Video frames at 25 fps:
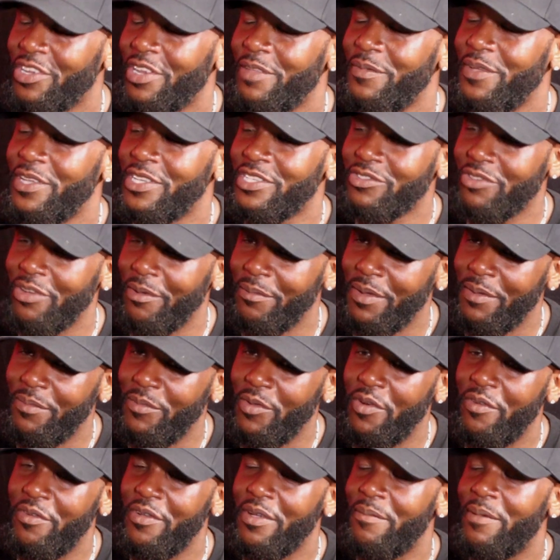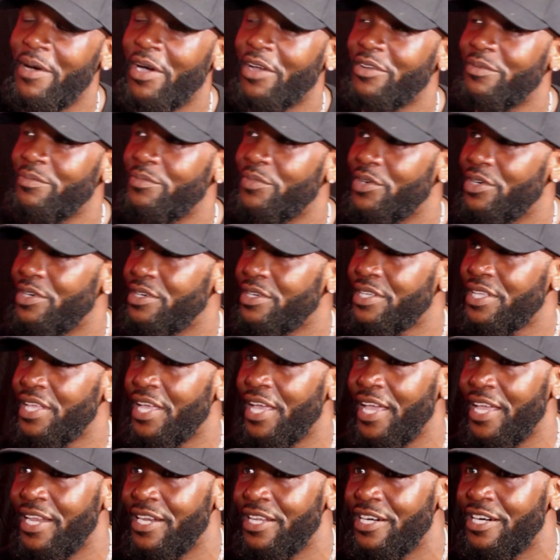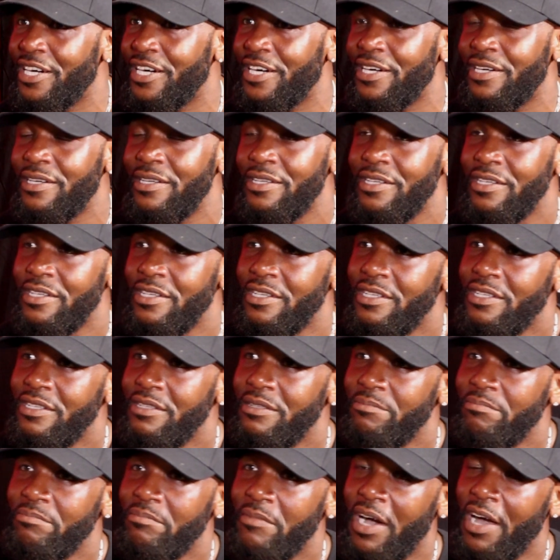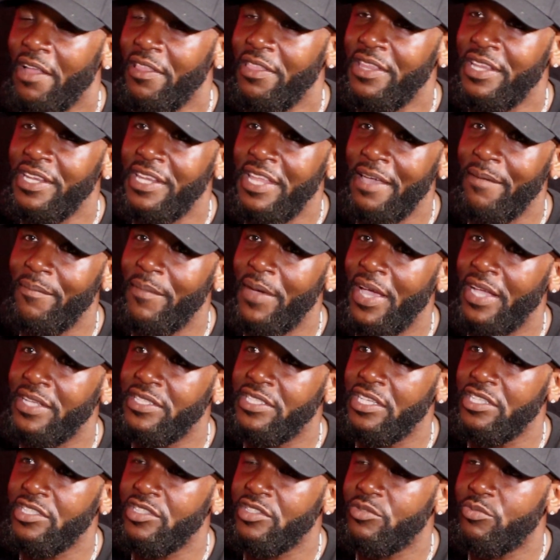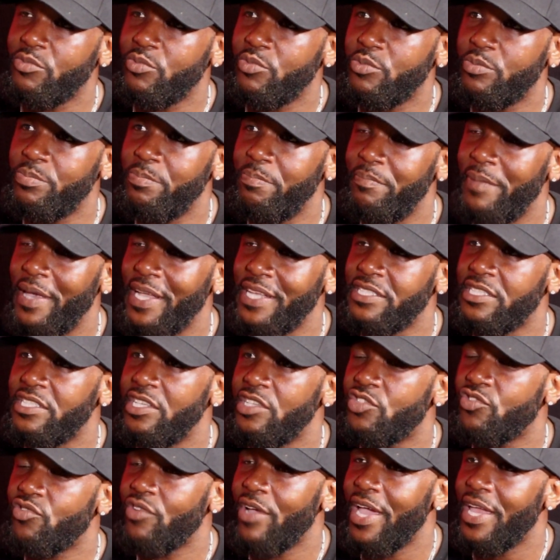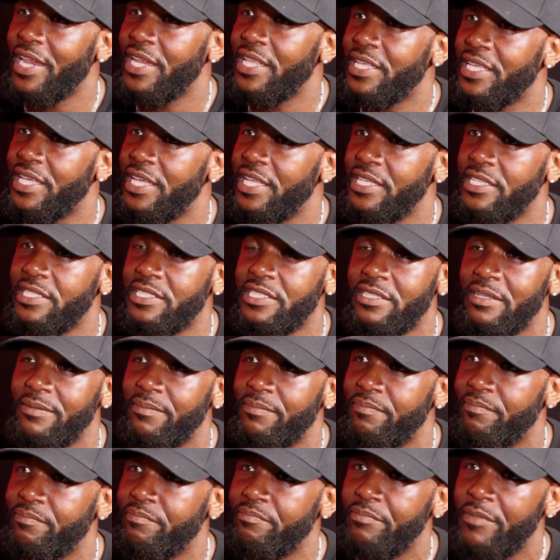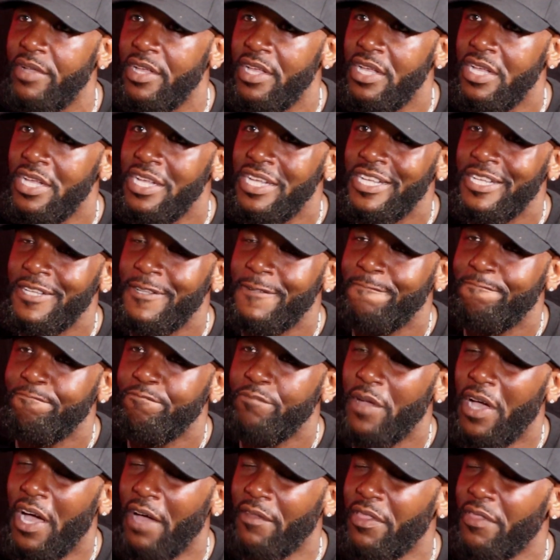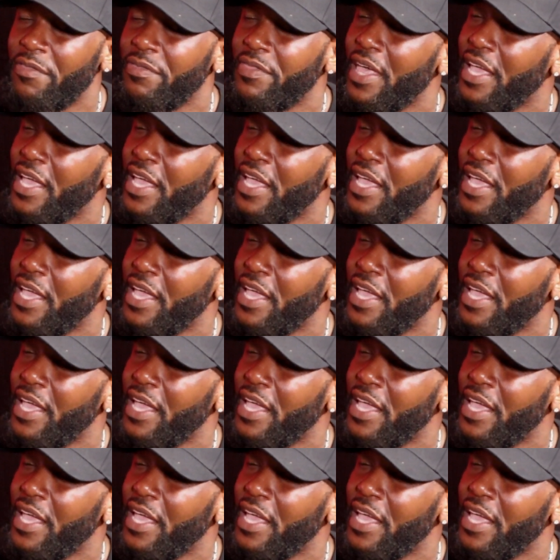going to be a scripted movie about the book, and other than that, man, just basically trying to get some other